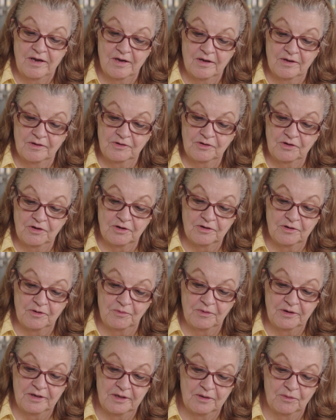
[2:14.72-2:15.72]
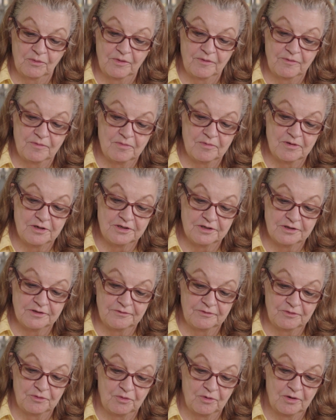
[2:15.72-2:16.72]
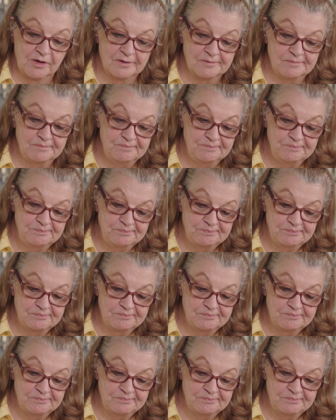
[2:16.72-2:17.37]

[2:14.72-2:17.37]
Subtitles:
Yeah, it's good that we get away from each other for a while.